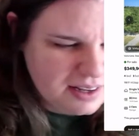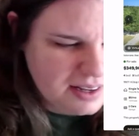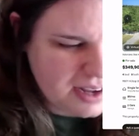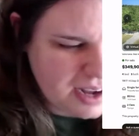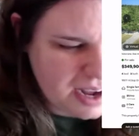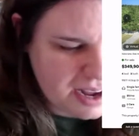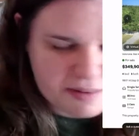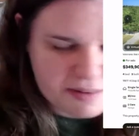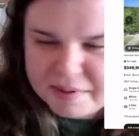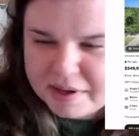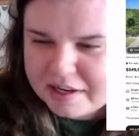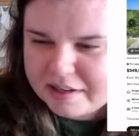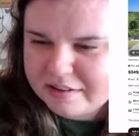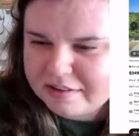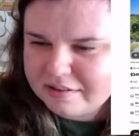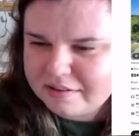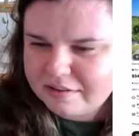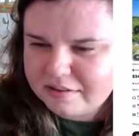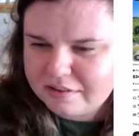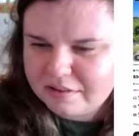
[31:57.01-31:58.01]
I've
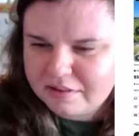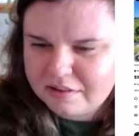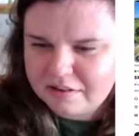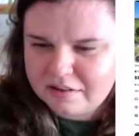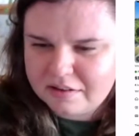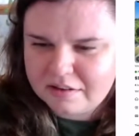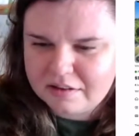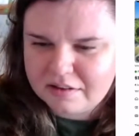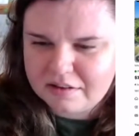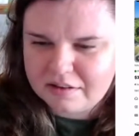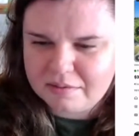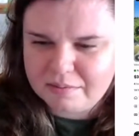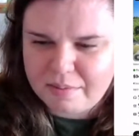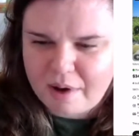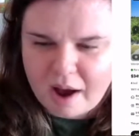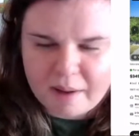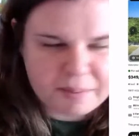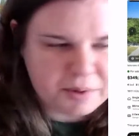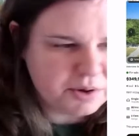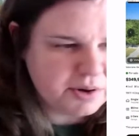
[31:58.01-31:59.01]
been
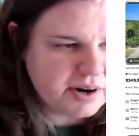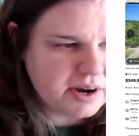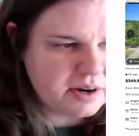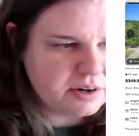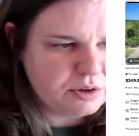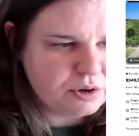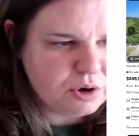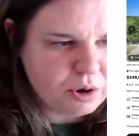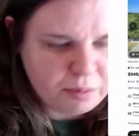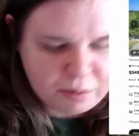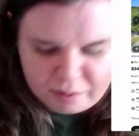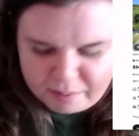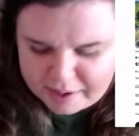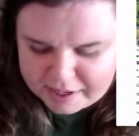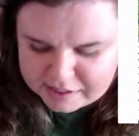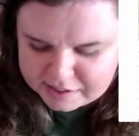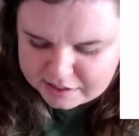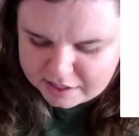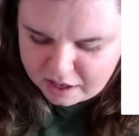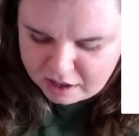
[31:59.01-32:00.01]
bopping around Noble
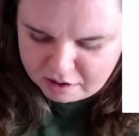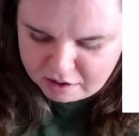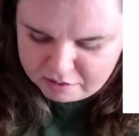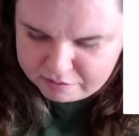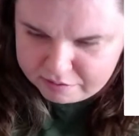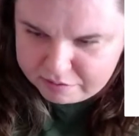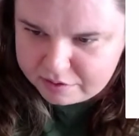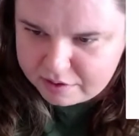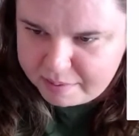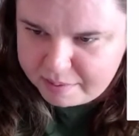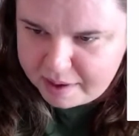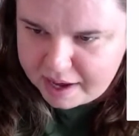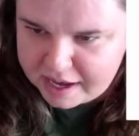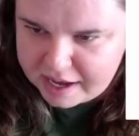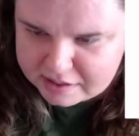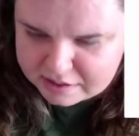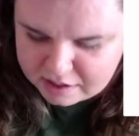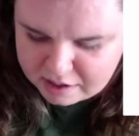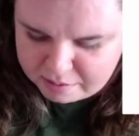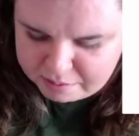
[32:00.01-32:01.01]
myself the
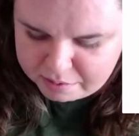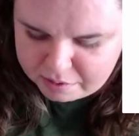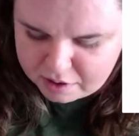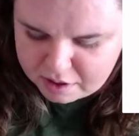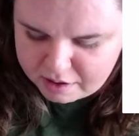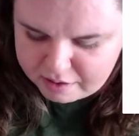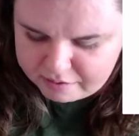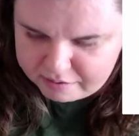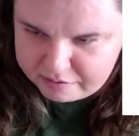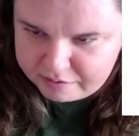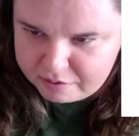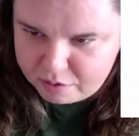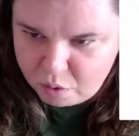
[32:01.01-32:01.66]
past couple of